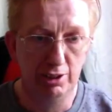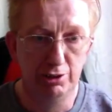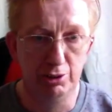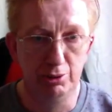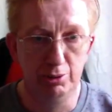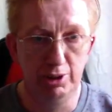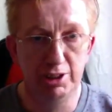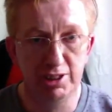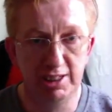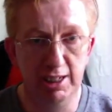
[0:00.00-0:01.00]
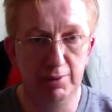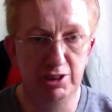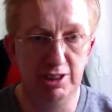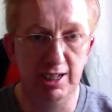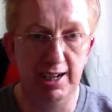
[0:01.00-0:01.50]
So this gave
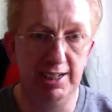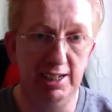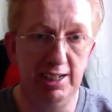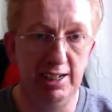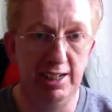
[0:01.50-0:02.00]
us the idea,